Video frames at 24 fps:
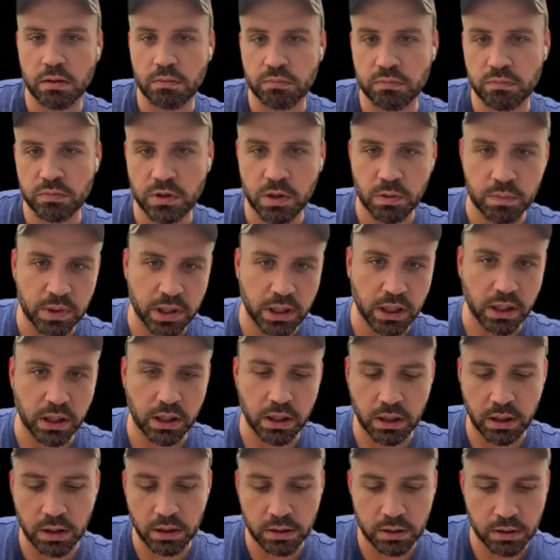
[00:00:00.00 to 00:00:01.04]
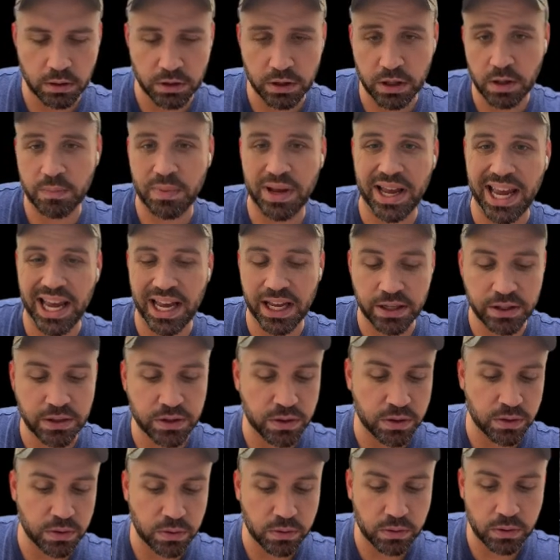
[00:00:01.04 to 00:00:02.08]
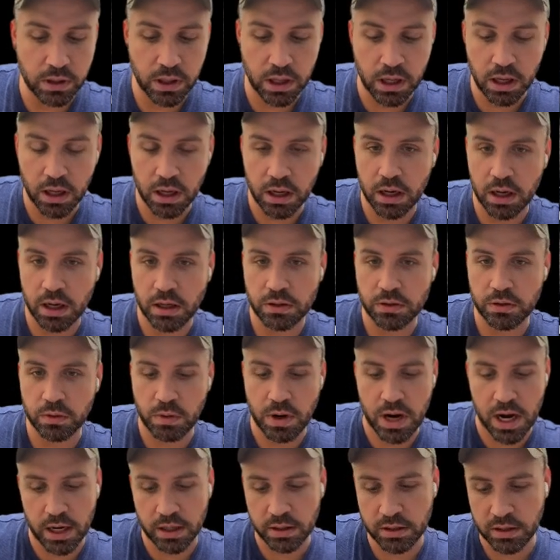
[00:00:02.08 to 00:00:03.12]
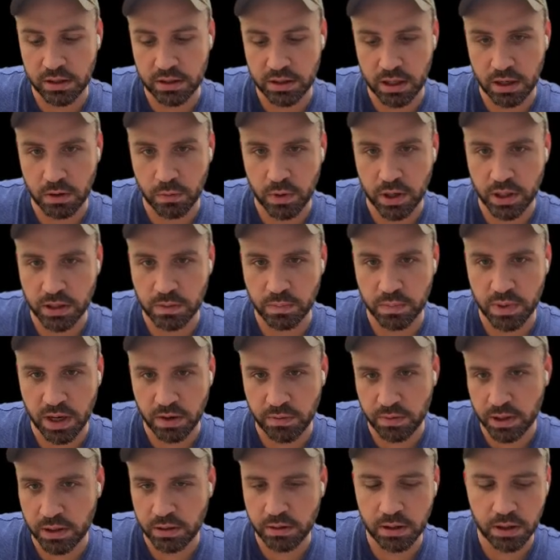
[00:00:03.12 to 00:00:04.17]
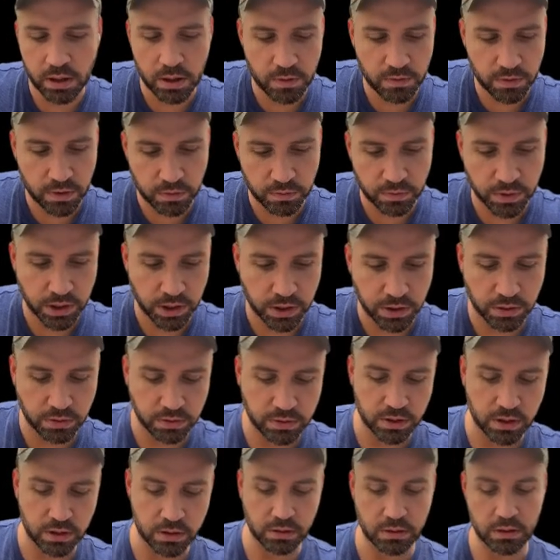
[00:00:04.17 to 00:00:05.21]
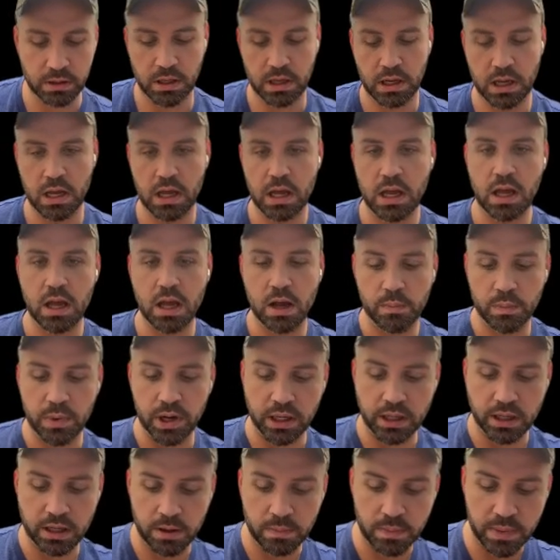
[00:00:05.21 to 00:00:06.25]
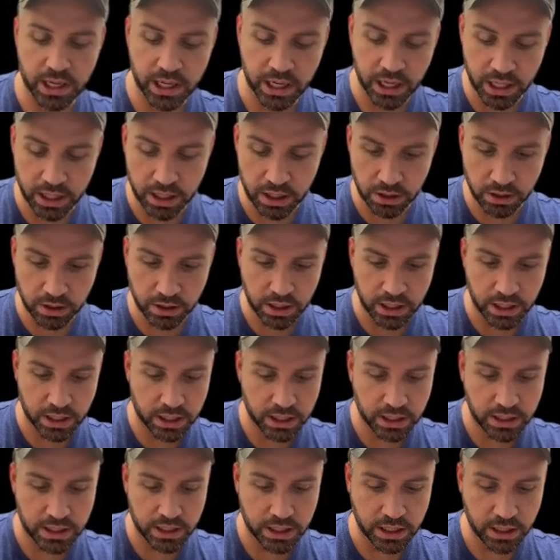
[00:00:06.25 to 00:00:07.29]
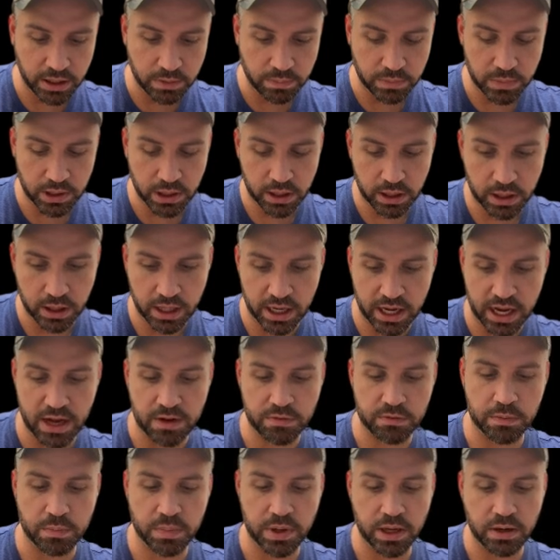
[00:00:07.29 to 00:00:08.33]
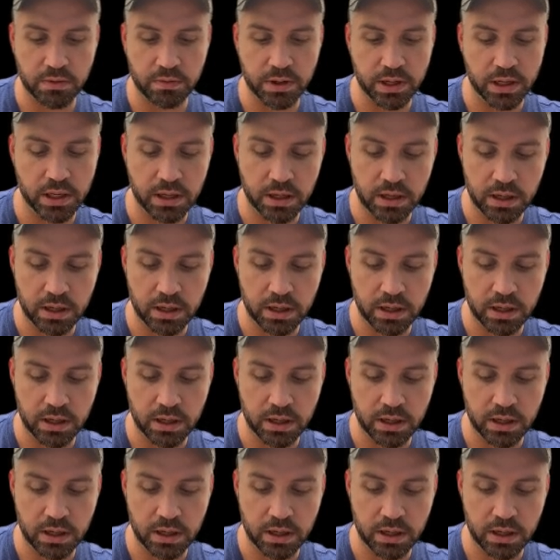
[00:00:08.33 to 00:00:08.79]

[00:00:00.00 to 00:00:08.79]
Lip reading: jump ahead to Tarrasque instead of watching Penveid, feel free to do so. But coming in and looking at the team I have for Penveid,